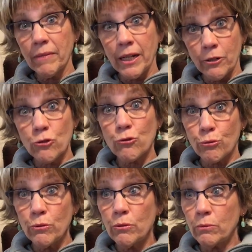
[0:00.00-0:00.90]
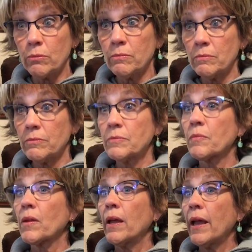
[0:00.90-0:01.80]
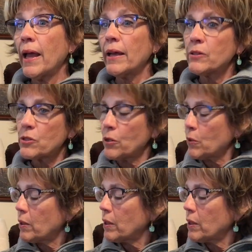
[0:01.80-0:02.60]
and it's true. So,